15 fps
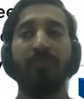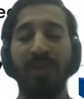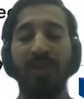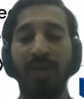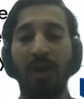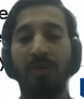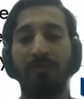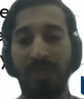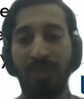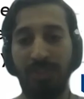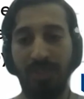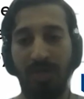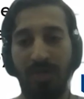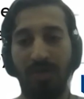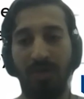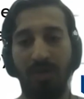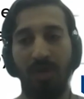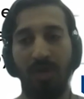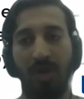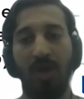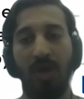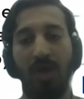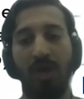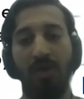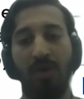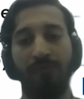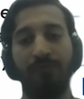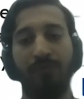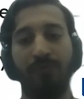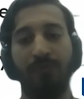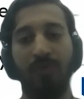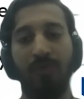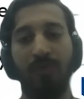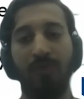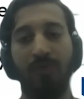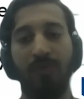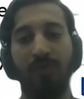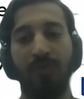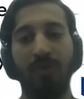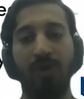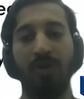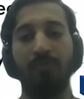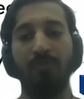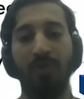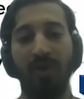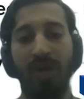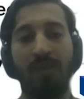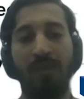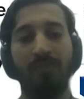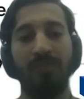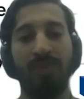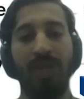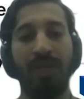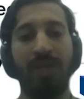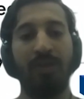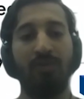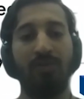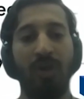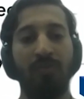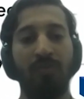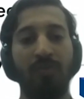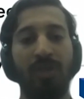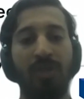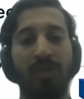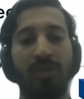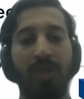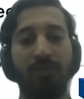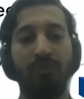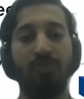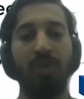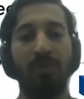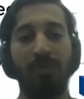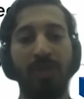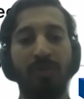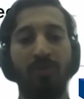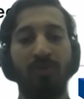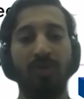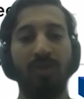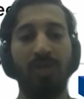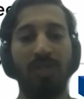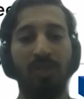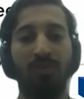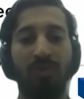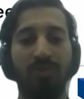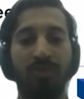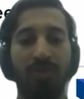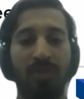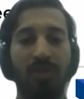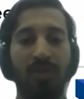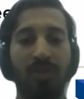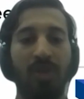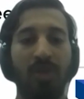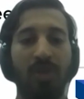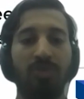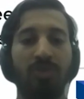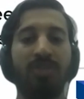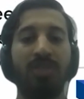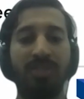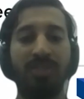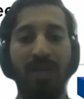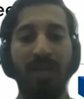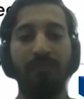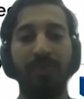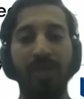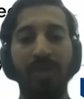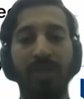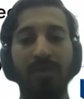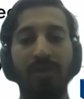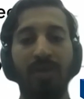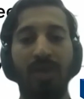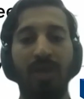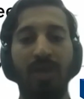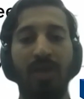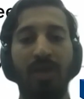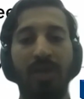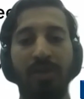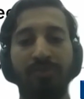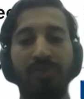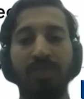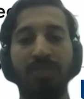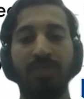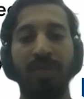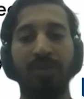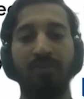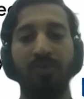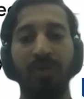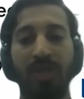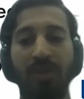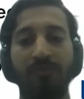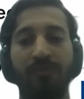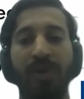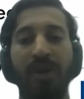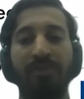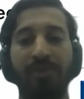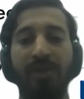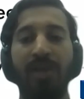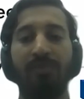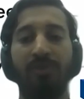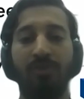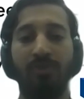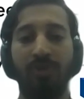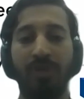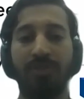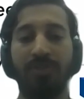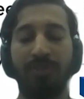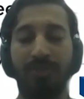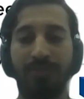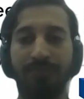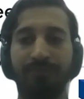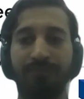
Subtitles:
bring out a picture of your program that you normally code in the console. So this can bring interest in coding for entry-level coders.